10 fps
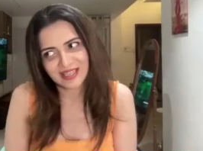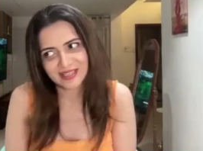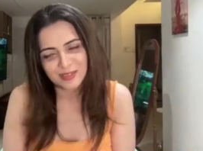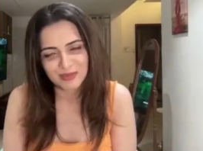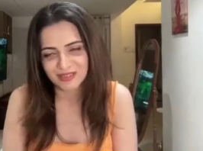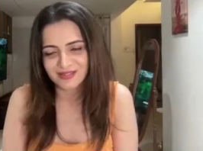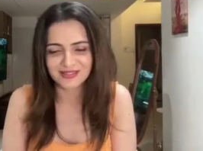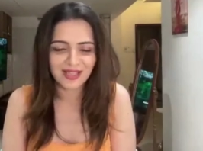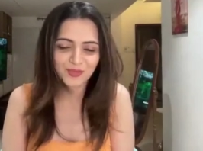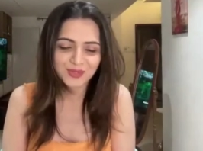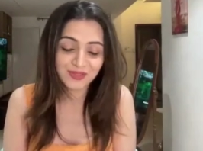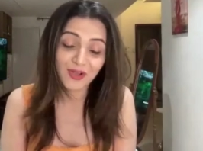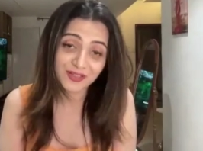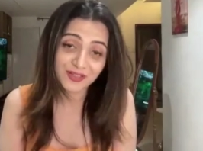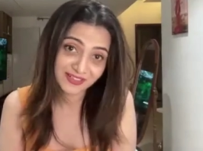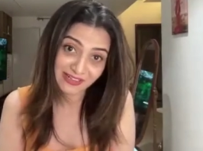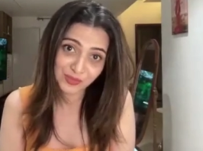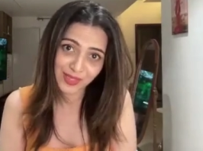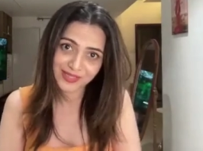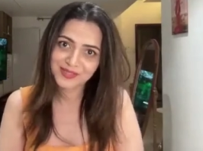experiences. I wouldn't call it an
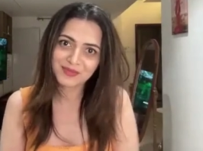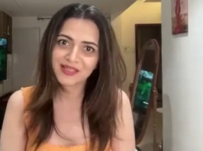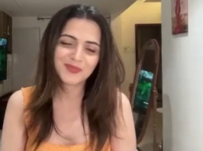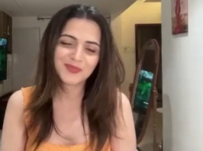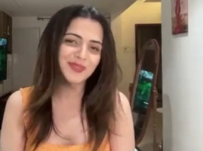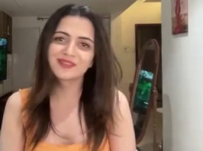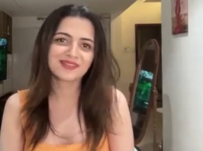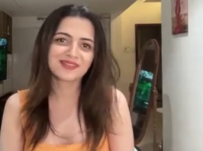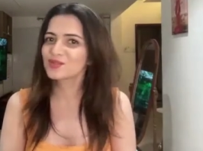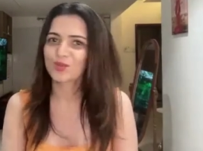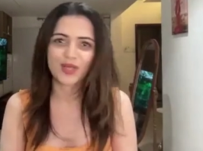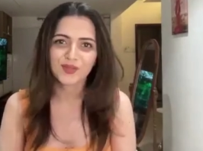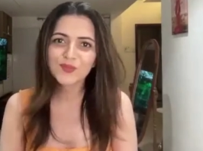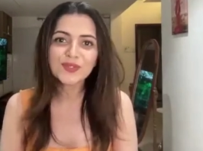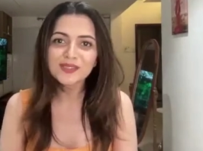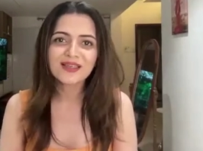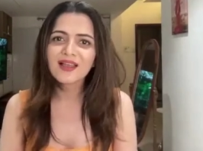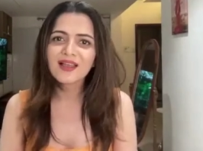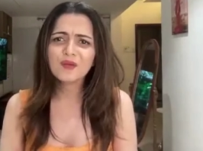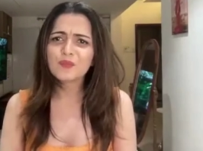advice. My experiences, no, I don't.
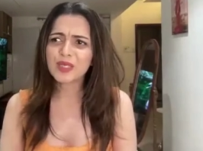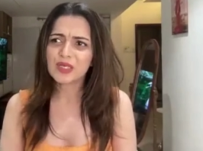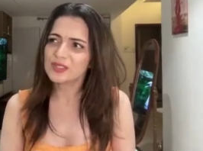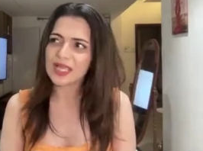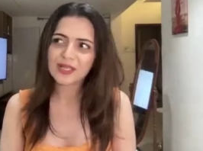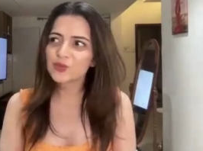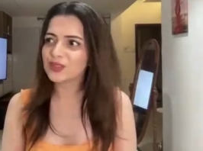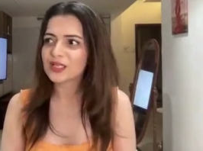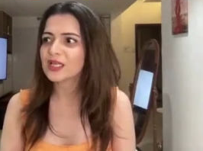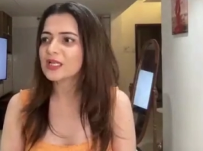Because I don't